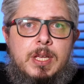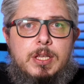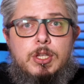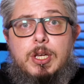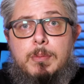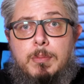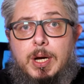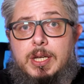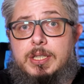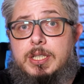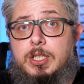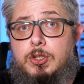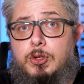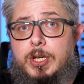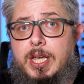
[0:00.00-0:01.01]
You can buy it
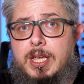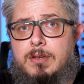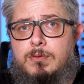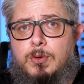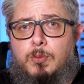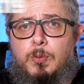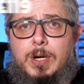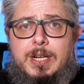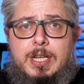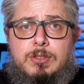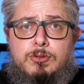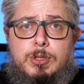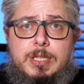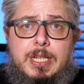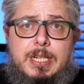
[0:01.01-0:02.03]
in UK for
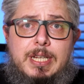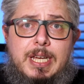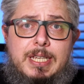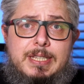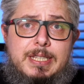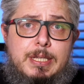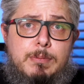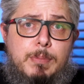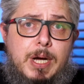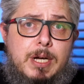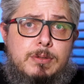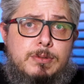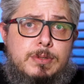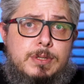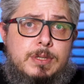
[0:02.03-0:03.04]

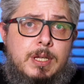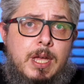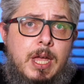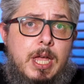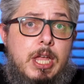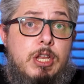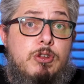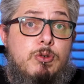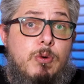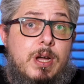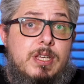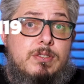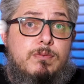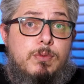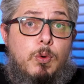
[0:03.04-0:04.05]
£119, in
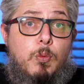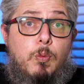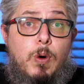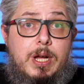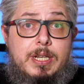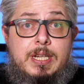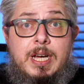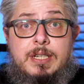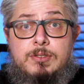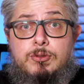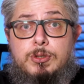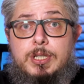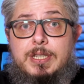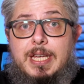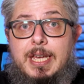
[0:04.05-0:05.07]
US for
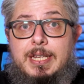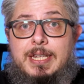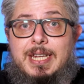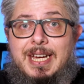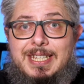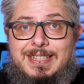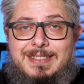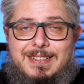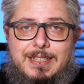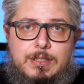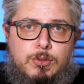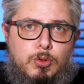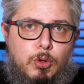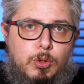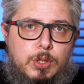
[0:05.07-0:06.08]

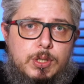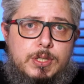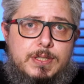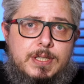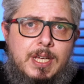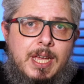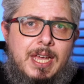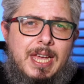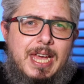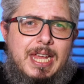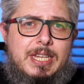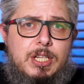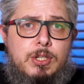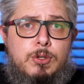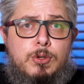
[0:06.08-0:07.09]
$119,
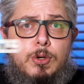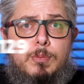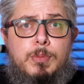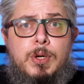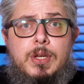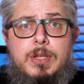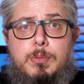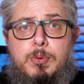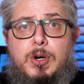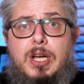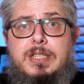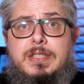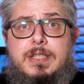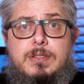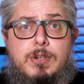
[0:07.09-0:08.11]
and in Europe the
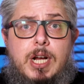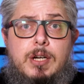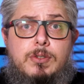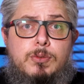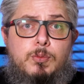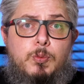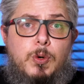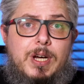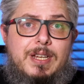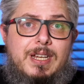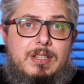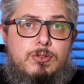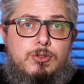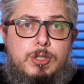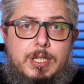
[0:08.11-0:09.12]
price is around
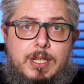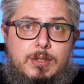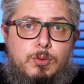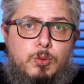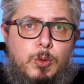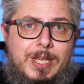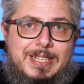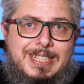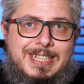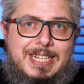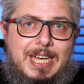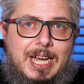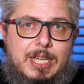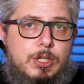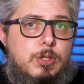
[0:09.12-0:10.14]

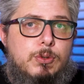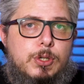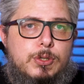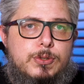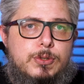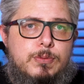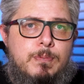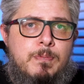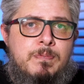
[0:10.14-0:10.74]
€129.